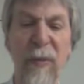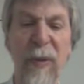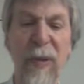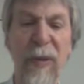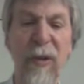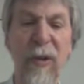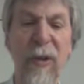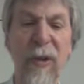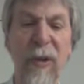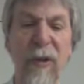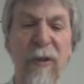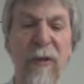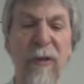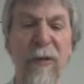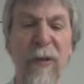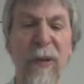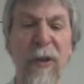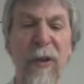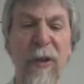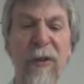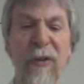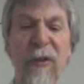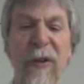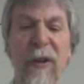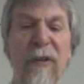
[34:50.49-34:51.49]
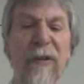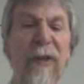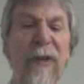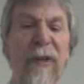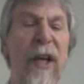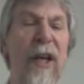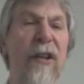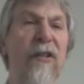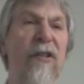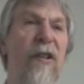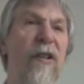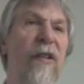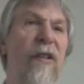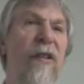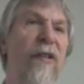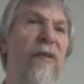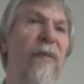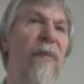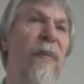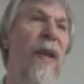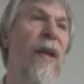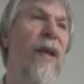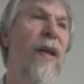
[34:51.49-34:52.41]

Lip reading: Because for transactions,